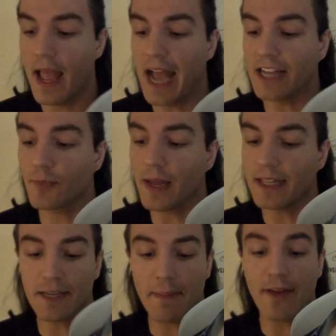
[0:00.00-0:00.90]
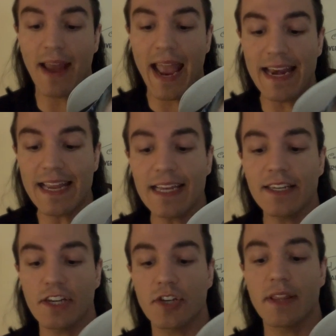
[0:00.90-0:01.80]
as well as about any
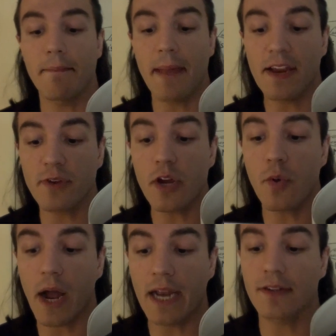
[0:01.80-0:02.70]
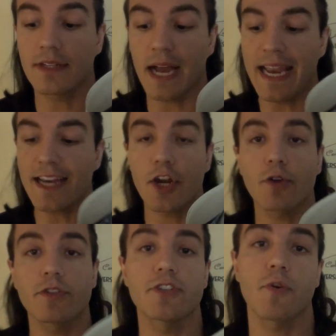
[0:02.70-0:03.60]
condition that may require
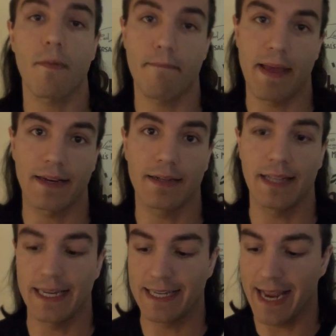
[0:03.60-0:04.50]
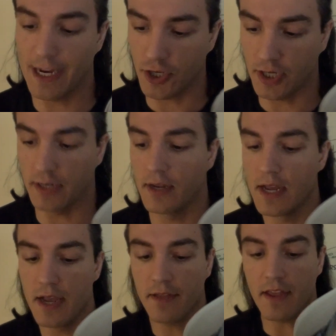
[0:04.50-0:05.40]
diagnosis or medical attention.
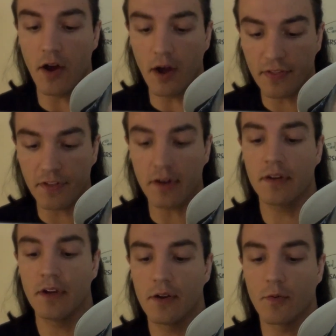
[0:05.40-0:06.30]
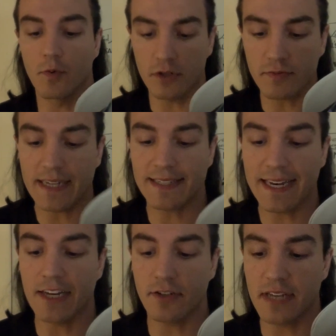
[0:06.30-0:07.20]
The author, World
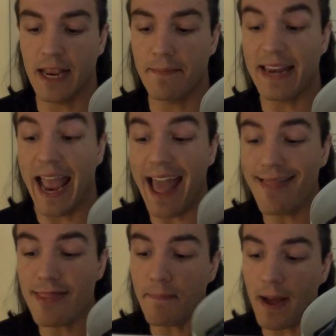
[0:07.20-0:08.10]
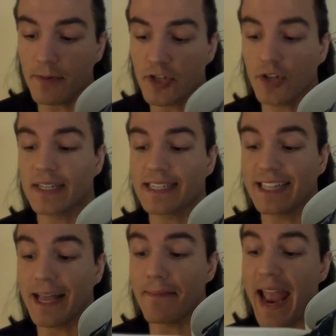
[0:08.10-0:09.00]
Wrestling Entertainment, and the publisher
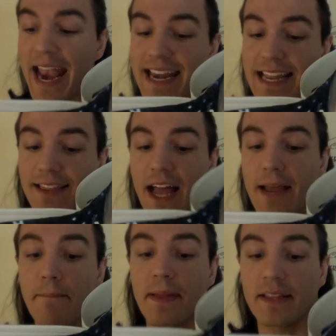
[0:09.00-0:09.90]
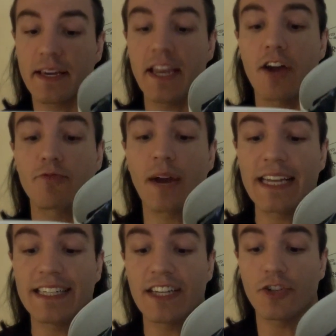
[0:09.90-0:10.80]
disclaim any liability
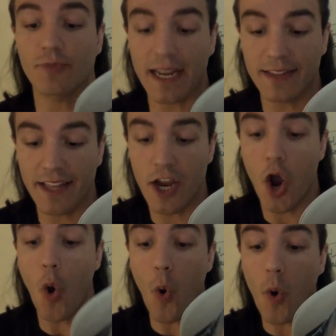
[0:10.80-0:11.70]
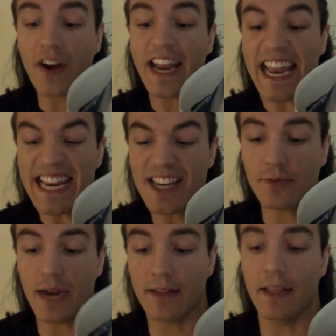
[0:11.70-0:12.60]
arising directly or
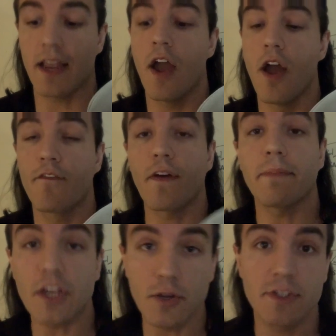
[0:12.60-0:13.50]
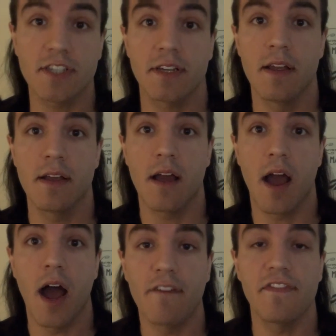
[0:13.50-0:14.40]
indirectly from the use
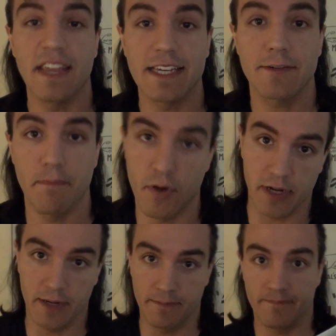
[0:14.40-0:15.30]
of this book.